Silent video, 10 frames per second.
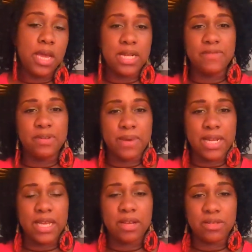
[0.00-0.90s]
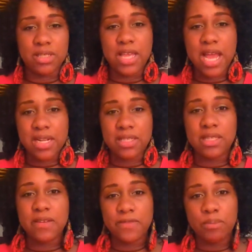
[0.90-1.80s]
and everybody else is kind of
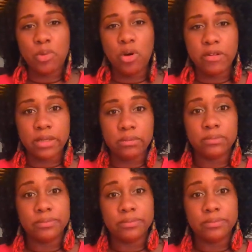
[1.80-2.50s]
stiff and boring.